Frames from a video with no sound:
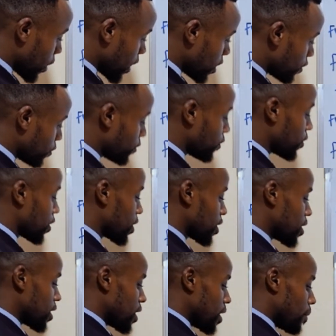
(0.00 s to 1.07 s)
12
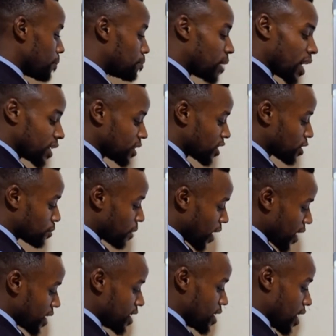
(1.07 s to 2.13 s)
months
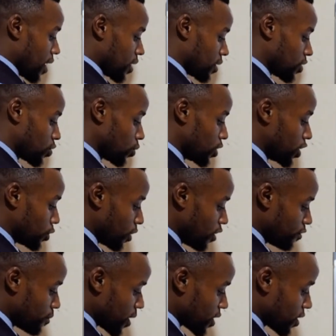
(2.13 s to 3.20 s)
per year. So only
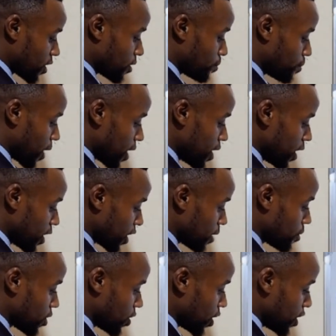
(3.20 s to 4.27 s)
12 months per year
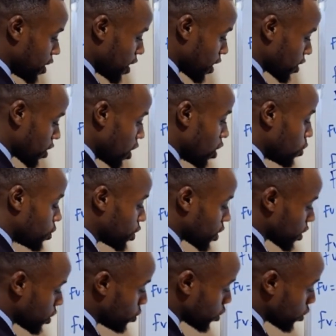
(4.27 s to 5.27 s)
times 10 years, which is